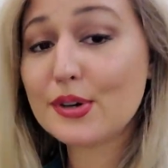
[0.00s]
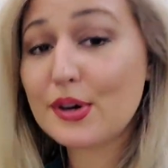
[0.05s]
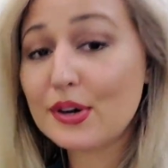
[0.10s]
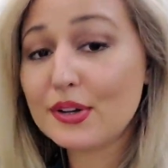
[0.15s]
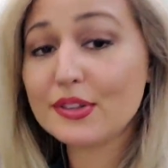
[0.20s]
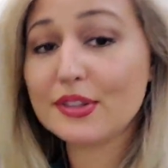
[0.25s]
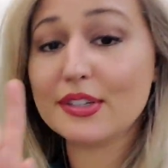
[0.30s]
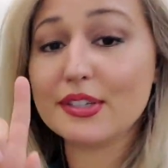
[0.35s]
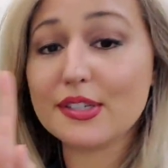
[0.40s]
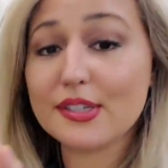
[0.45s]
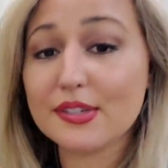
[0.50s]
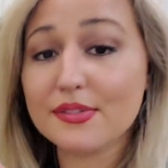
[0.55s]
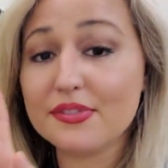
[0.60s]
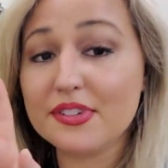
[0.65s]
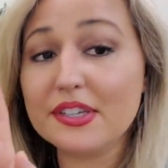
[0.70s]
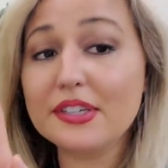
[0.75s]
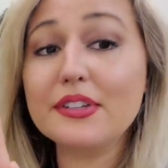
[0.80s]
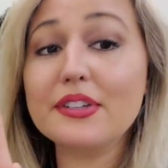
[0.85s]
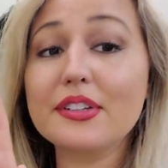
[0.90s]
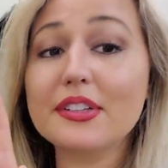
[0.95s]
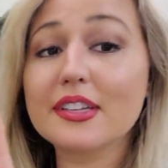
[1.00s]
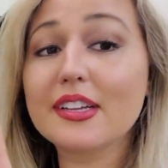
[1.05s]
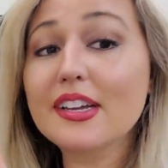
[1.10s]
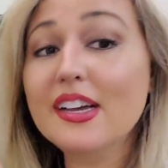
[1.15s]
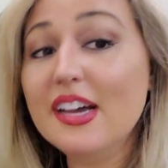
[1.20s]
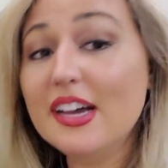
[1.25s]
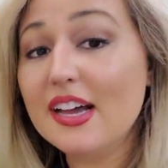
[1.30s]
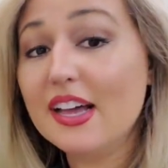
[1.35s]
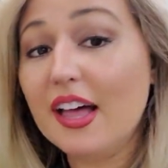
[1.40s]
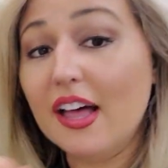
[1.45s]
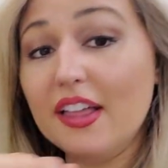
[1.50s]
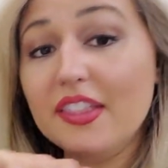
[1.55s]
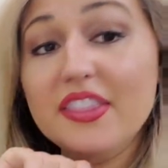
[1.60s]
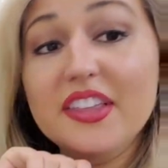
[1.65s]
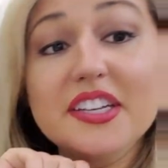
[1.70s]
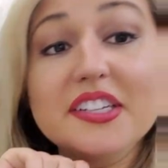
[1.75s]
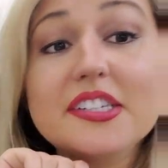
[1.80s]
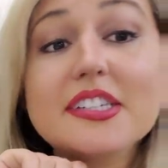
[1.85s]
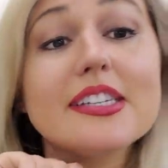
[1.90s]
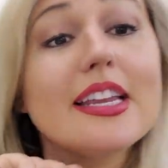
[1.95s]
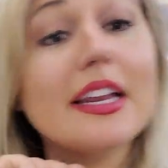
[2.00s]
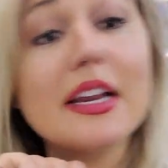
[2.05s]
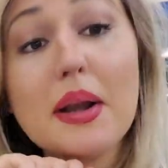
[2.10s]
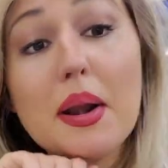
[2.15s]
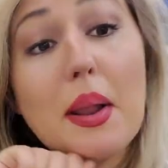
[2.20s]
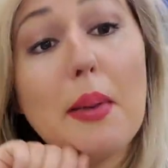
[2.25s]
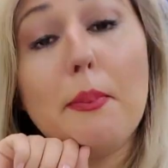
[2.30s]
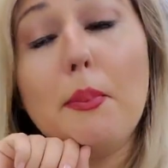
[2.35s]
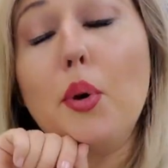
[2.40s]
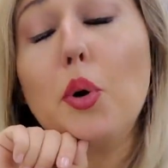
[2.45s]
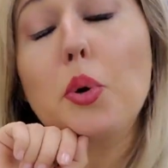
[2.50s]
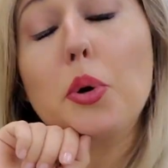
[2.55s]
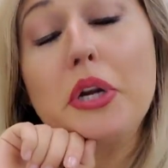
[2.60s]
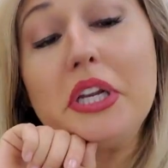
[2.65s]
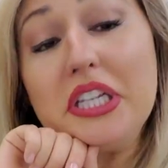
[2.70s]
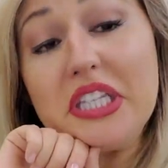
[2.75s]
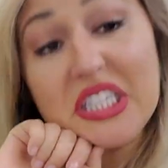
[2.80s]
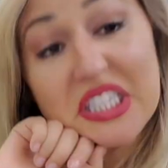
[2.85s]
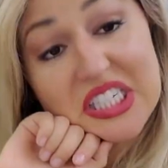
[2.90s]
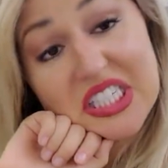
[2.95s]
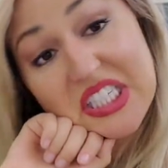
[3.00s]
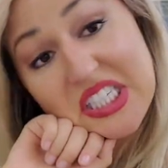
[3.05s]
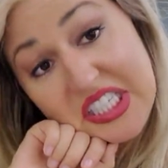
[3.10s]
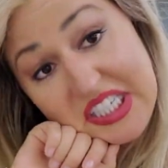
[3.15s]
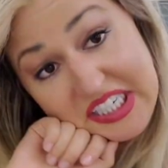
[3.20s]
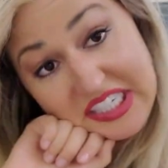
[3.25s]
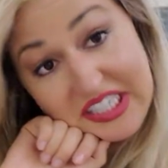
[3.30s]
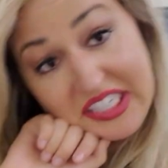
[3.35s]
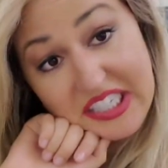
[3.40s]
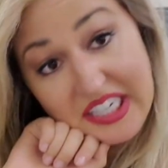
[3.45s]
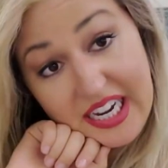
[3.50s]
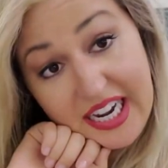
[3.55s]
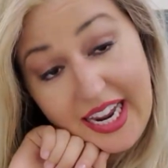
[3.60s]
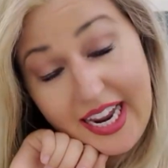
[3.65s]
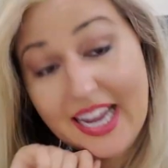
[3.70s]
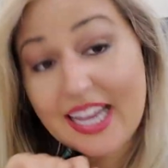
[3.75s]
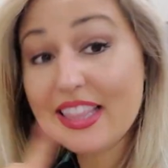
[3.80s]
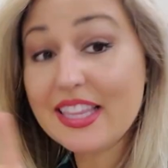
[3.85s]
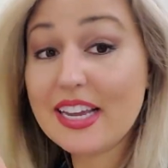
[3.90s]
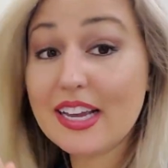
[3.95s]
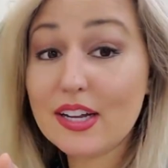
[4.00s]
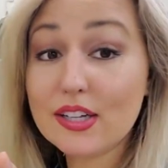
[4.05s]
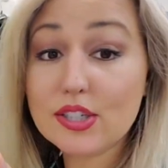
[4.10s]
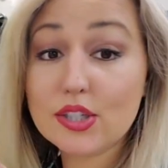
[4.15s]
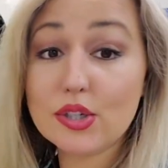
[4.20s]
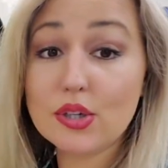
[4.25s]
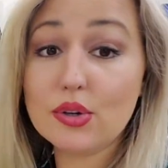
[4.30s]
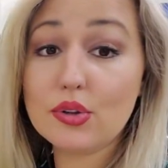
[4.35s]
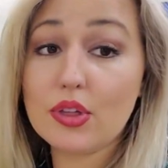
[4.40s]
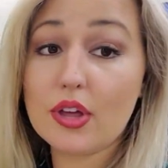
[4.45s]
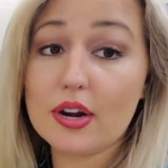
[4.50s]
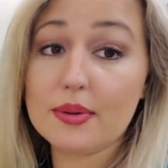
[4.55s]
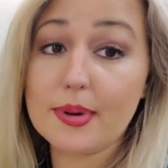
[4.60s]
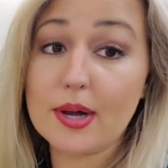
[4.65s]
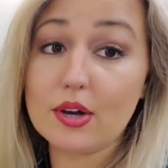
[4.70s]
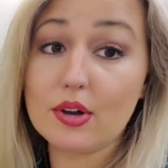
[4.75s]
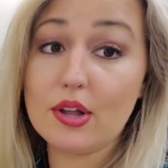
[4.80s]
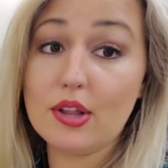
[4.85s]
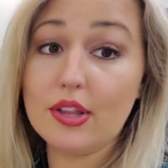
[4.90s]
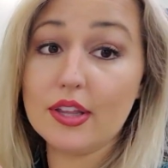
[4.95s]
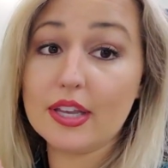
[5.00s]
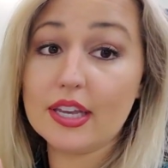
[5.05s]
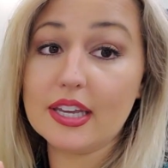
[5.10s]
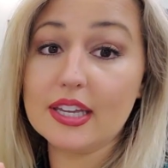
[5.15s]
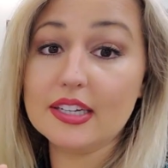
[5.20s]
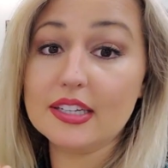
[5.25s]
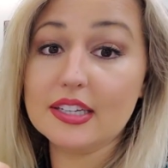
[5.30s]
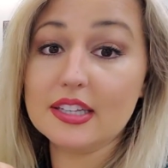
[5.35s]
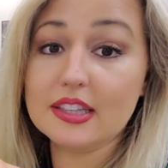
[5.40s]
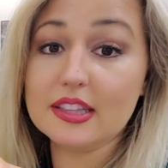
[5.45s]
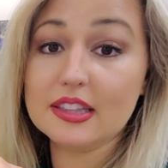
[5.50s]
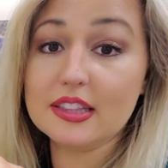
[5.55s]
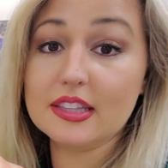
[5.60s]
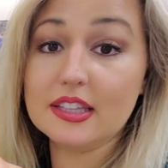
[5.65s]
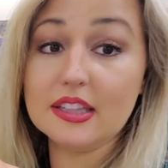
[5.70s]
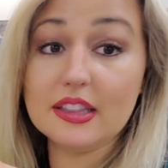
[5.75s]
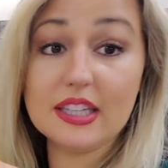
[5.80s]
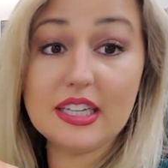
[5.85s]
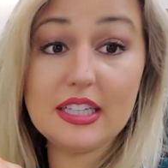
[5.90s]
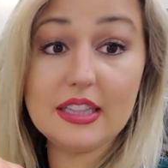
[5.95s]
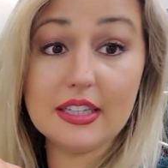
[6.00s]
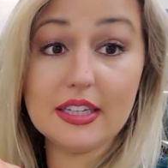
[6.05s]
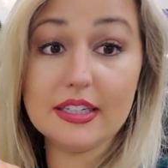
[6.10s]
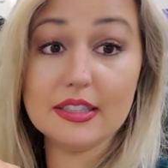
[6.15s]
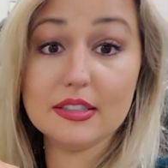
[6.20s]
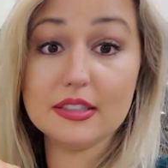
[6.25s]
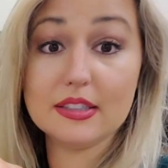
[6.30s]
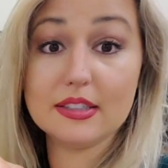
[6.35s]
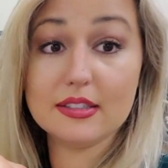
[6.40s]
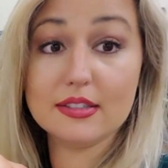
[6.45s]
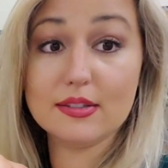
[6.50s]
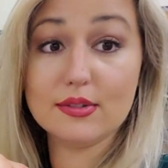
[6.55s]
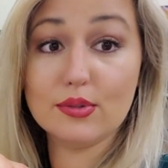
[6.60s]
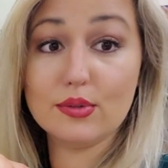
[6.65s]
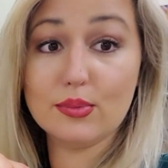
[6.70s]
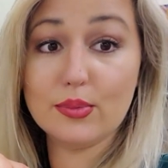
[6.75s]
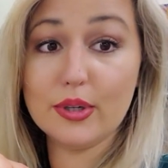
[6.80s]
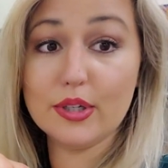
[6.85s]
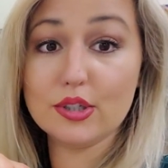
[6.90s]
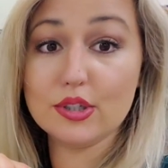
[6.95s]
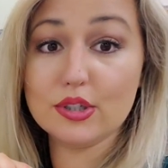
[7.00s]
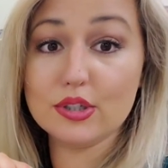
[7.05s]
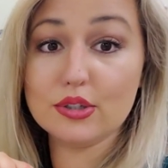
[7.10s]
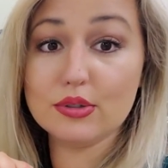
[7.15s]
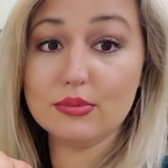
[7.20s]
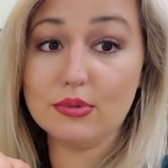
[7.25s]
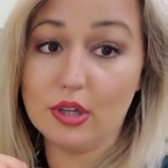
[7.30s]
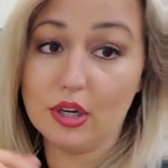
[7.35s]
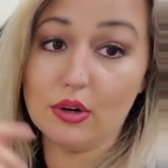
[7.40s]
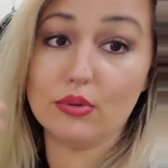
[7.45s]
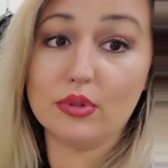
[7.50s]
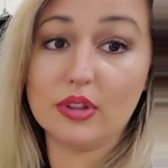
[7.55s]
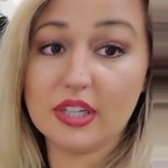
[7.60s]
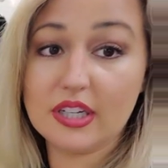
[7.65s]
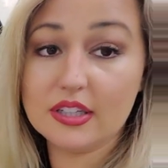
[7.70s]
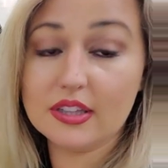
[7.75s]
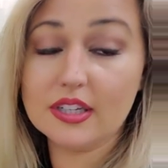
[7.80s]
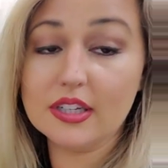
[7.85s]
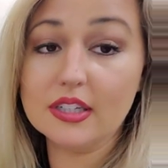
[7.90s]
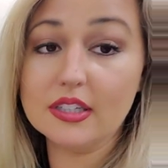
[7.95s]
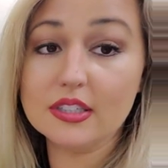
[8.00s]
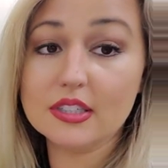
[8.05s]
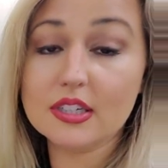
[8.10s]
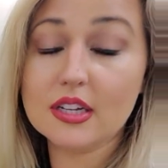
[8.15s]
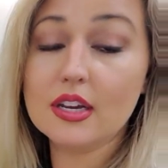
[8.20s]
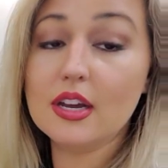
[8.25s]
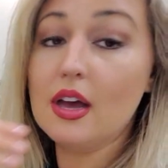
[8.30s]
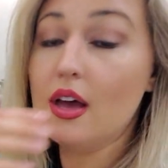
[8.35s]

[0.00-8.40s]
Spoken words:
called the Seville the Saint Moritz, and they also thought about calling it the Leland, which, you know, Leland,